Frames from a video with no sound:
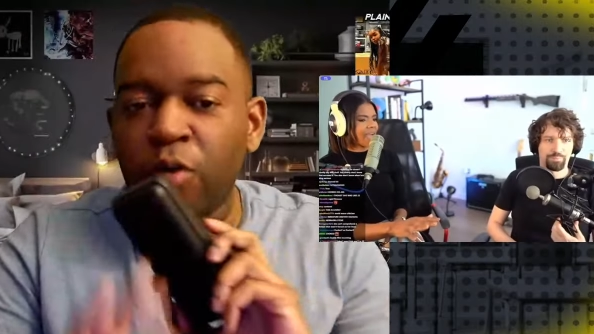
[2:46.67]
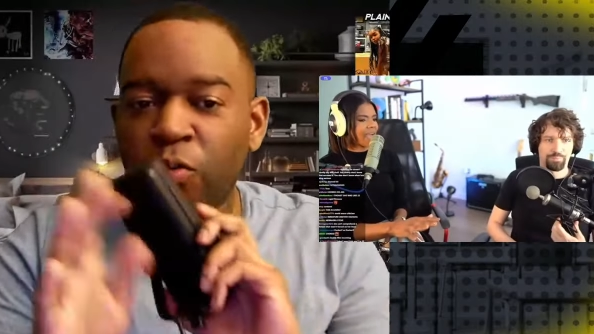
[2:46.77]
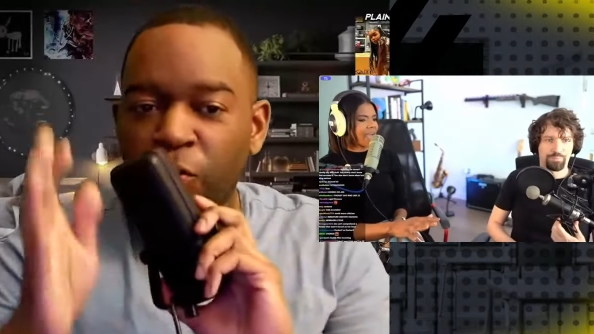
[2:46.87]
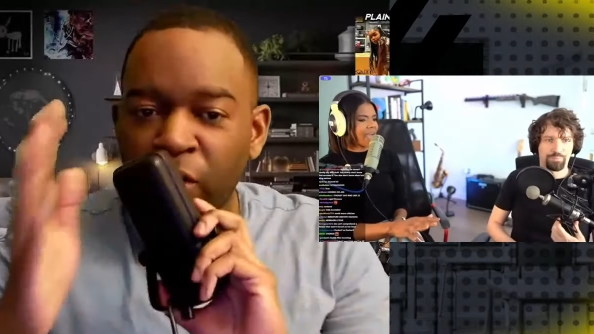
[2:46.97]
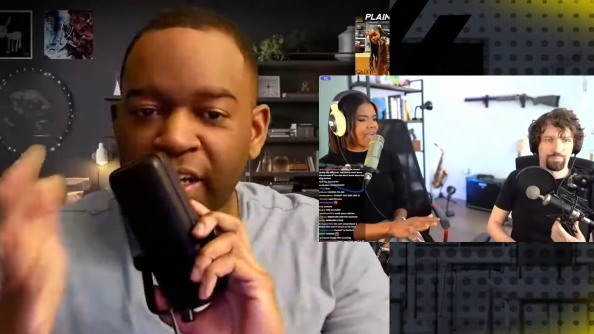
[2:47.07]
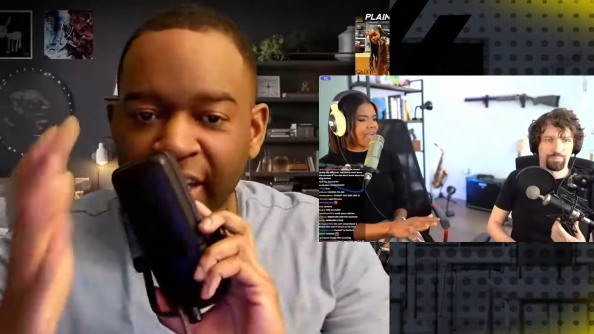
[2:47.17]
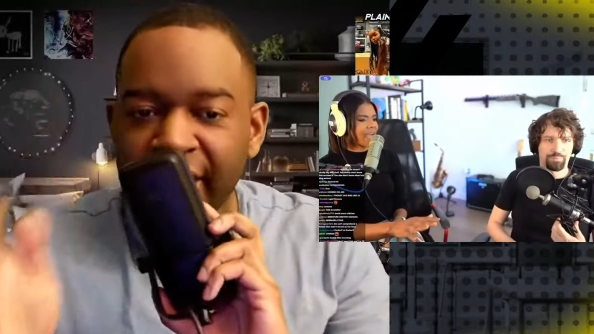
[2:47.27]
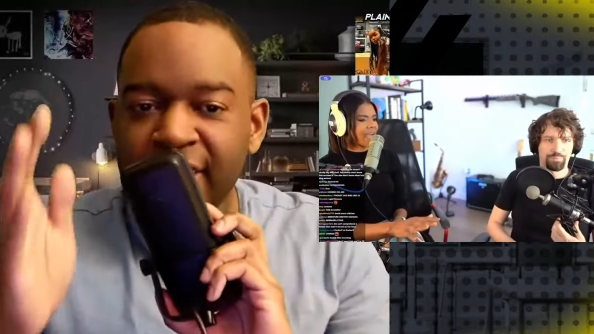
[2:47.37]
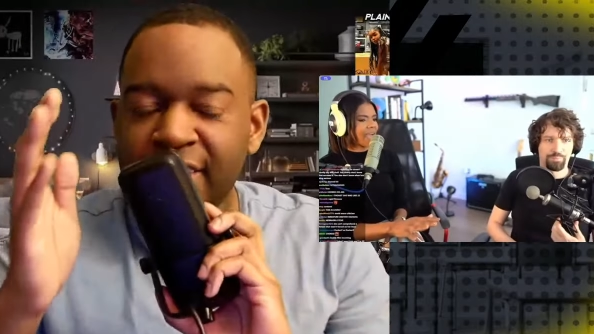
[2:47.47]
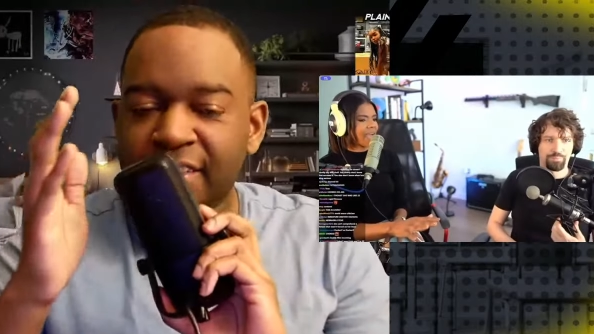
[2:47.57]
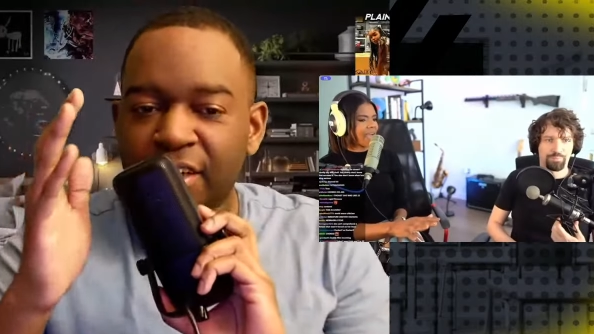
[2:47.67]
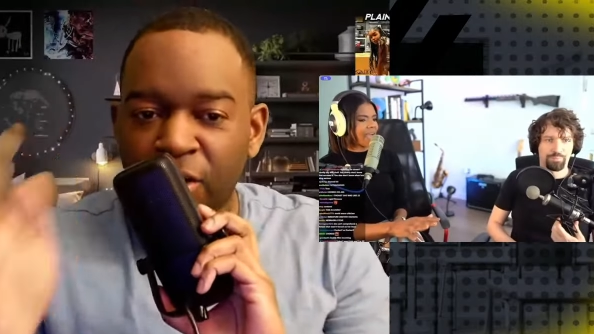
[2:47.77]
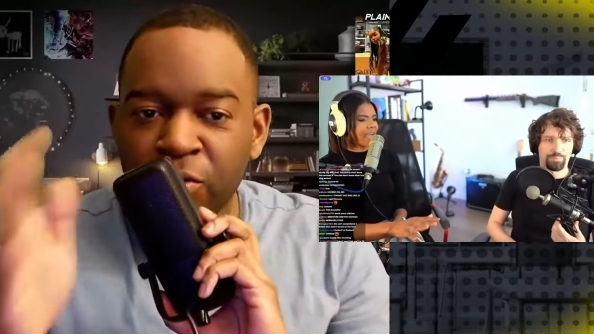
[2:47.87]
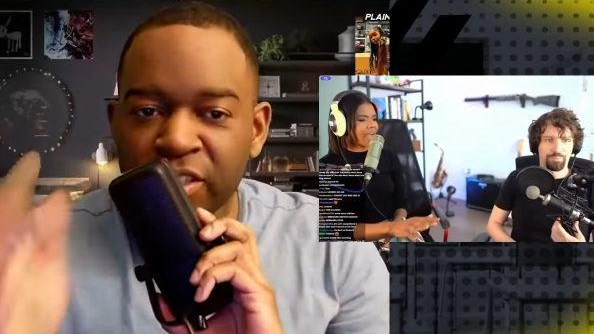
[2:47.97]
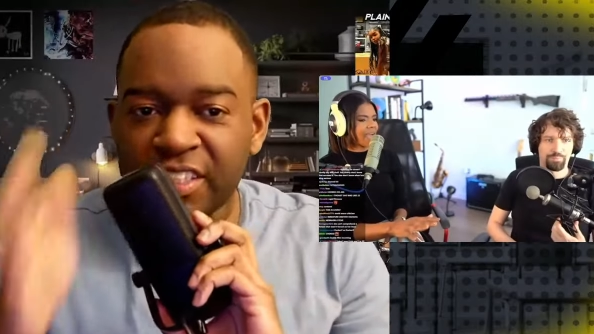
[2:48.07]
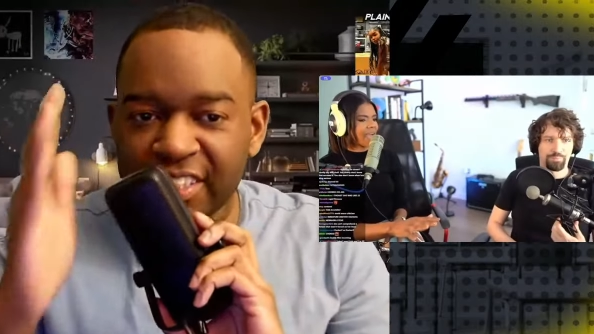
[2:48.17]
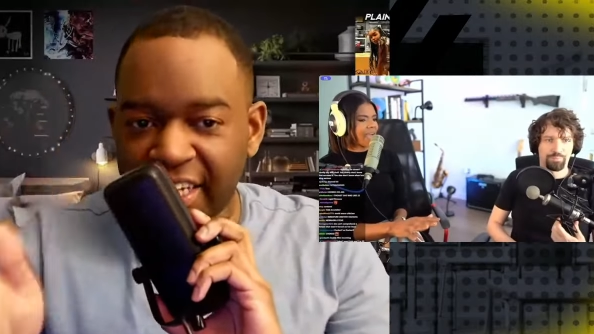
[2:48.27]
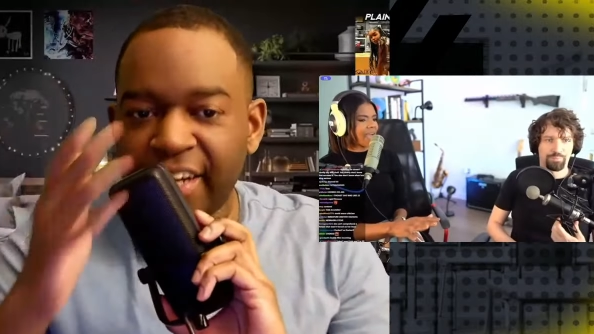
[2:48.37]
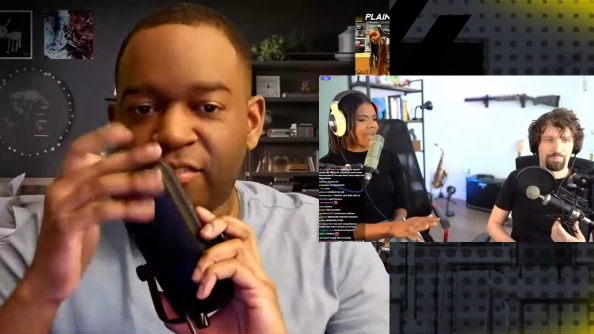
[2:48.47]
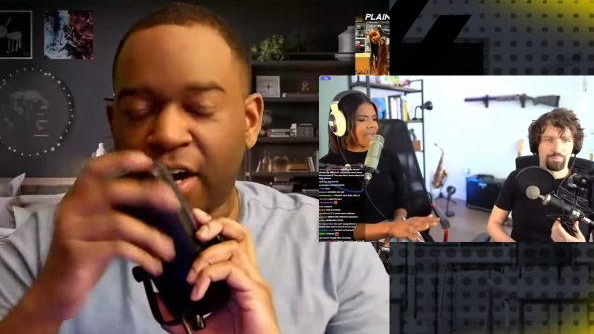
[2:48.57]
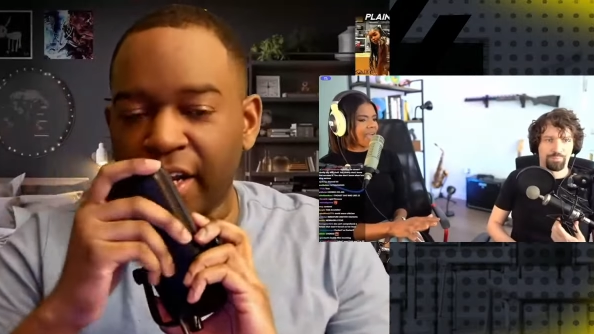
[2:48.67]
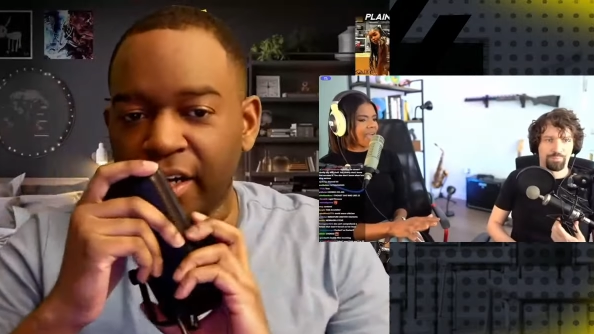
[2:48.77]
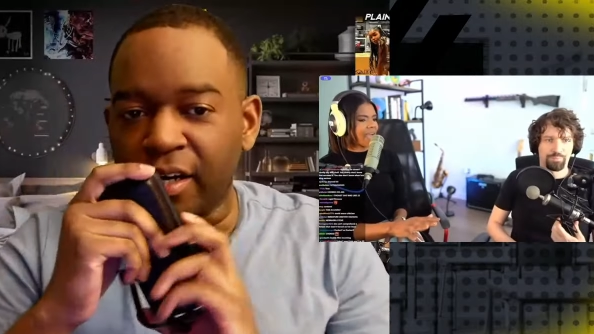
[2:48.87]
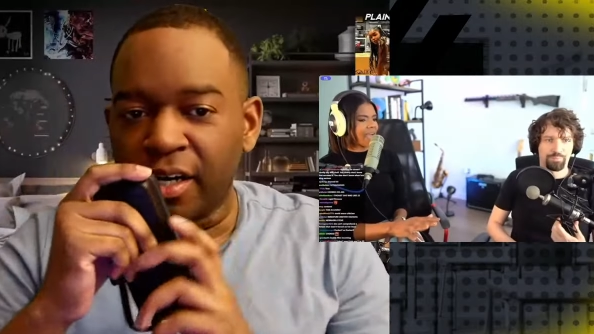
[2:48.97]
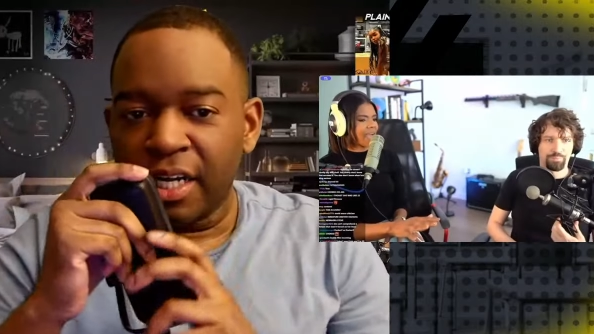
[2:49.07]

Speaker 1: with what Candace Owens is saying right here.